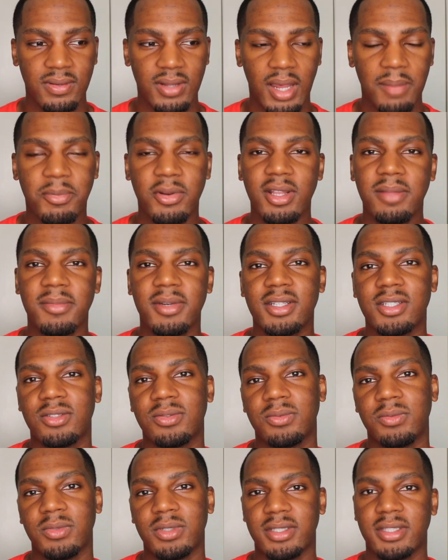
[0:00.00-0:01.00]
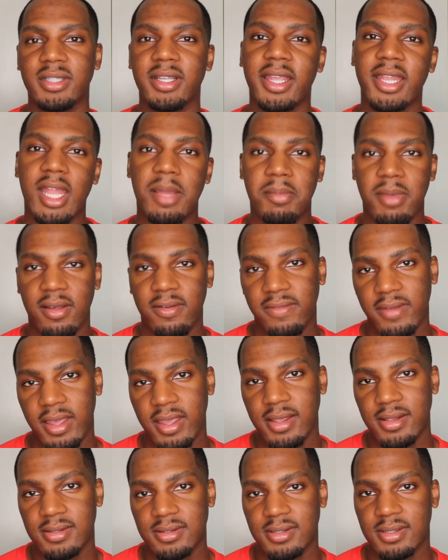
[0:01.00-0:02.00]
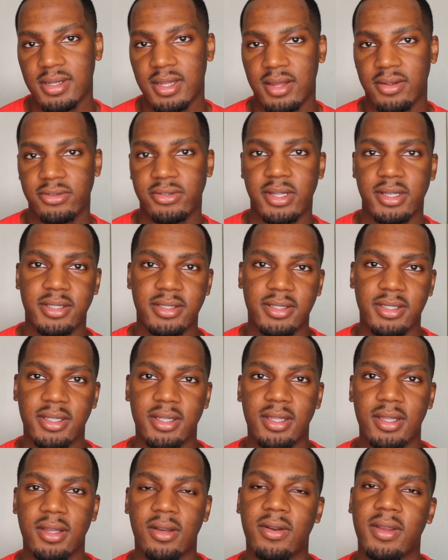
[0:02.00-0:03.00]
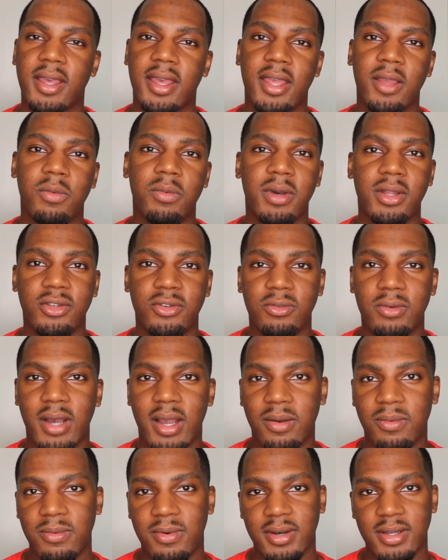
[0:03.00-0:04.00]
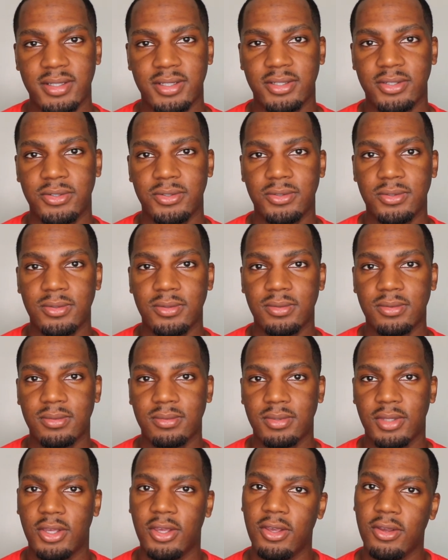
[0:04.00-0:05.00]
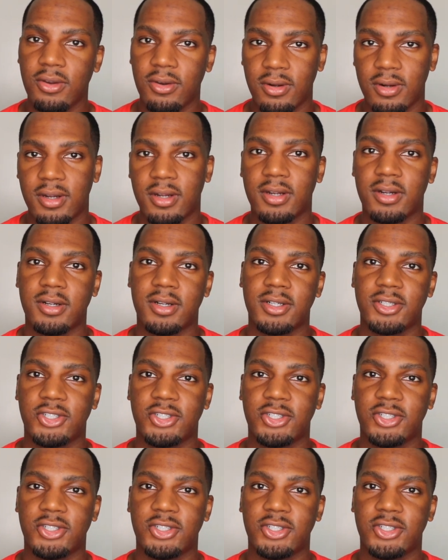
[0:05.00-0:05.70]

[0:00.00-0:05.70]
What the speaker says: I pretty much was looking at my face and I was trying to see, okay, what do I want to cure or